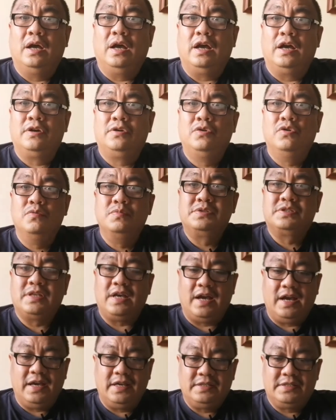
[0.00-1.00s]
room
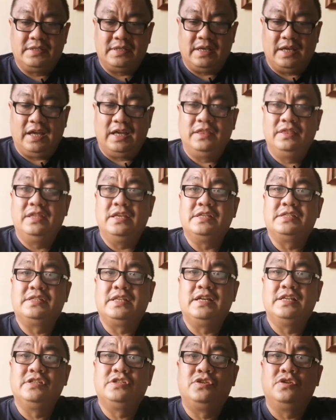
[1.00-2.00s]
size and
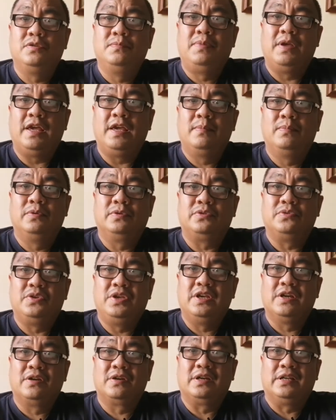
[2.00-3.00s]
distance, you'll be able to
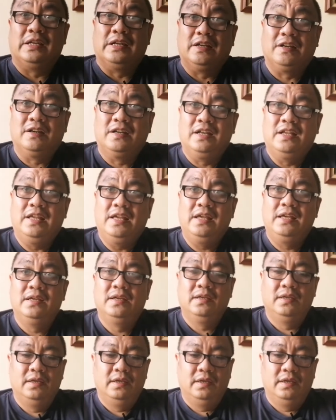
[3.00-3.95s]
hear clearly.